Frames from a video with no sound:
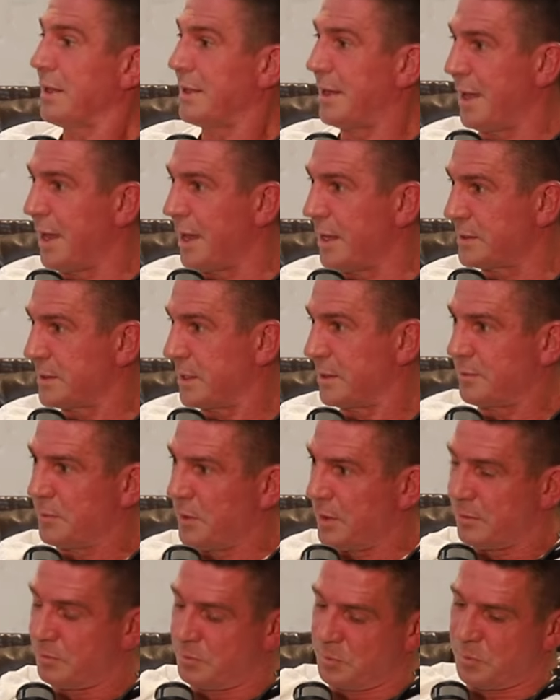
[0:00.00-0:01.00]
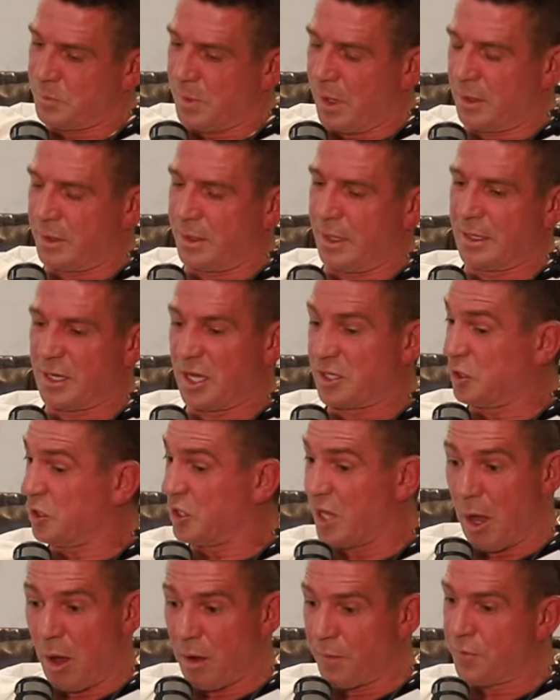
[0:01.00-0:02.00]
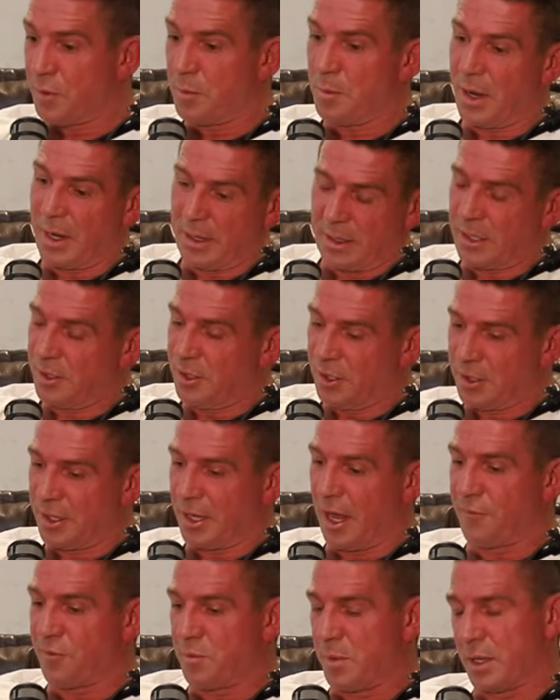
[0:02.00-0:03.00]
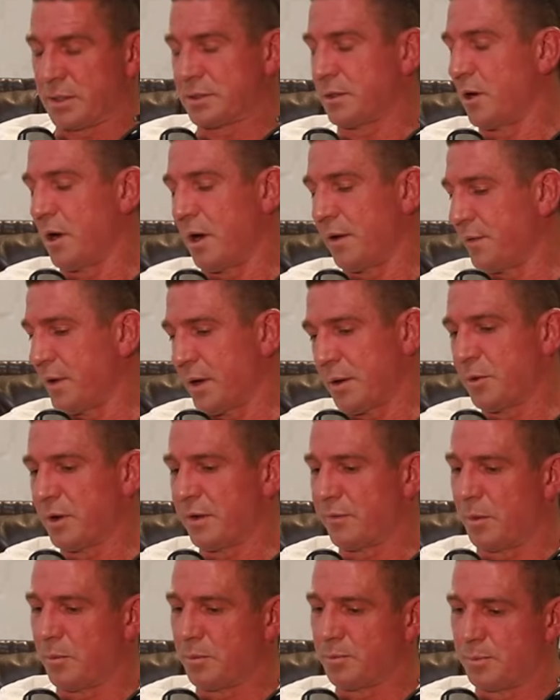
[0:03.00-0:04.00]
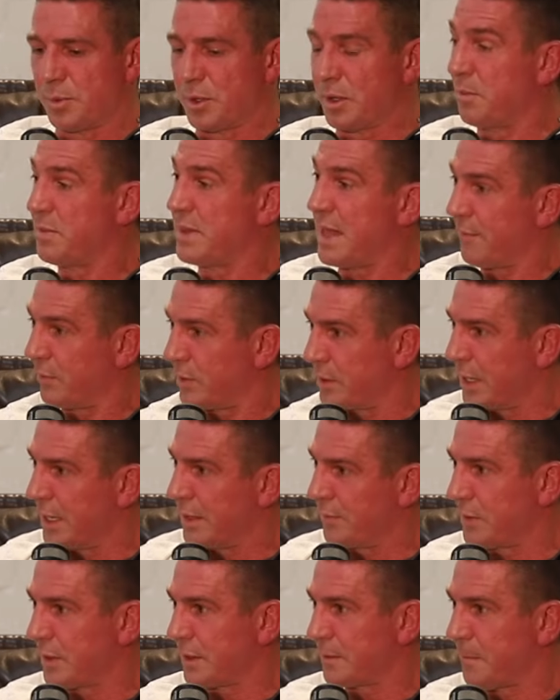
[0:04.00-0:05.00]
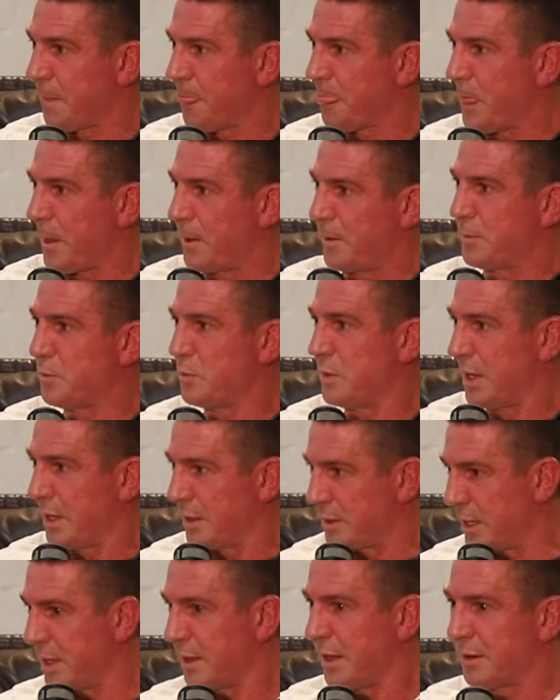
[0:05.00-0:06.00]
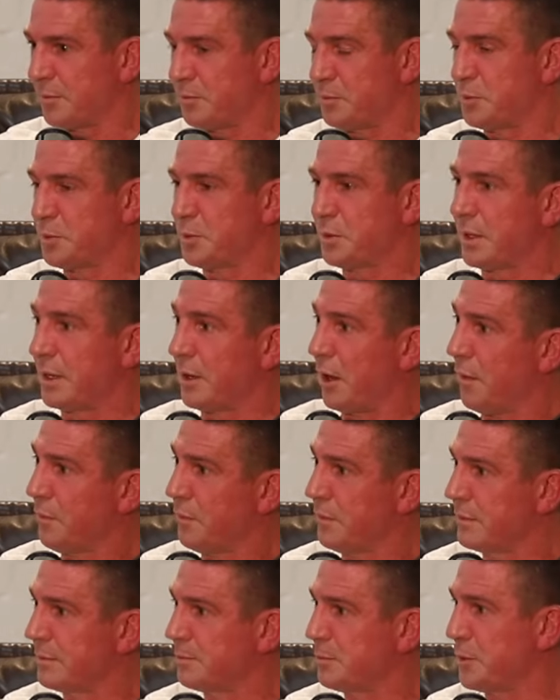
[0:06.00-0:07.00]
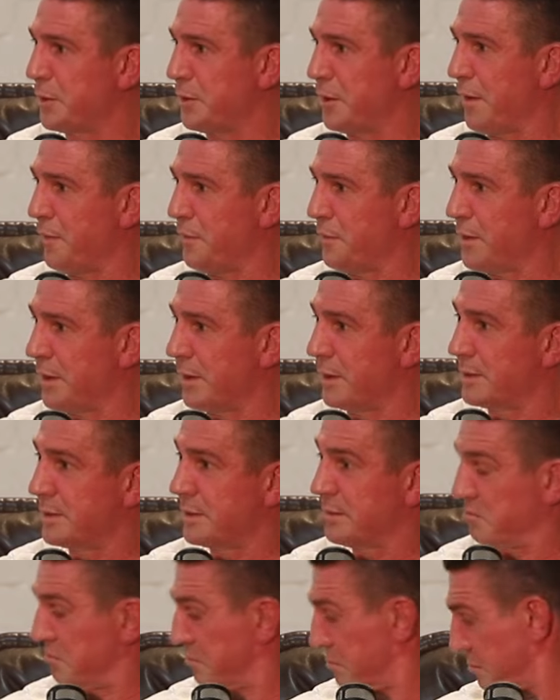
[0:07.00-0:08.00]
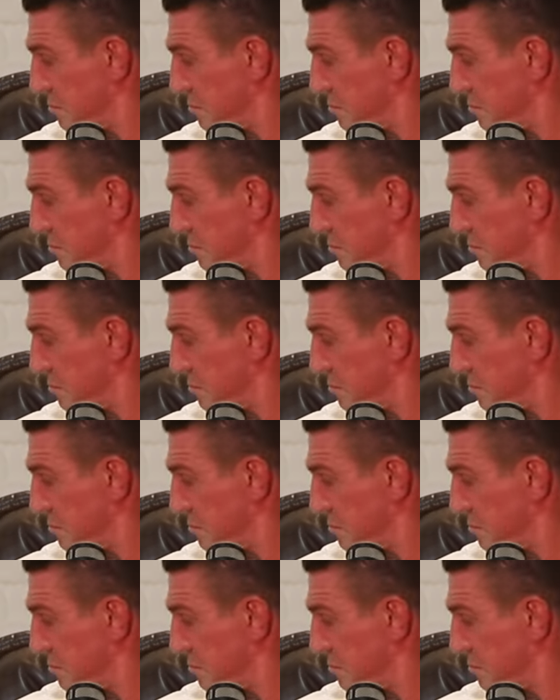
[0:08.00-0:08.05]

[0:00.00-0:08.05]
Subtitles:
yeah, he said, he goes, you're going from me. You got to go from me. I said, all right, fuck, whatever, but I'm never leaving. And then, yeah, they put an offer in. I said,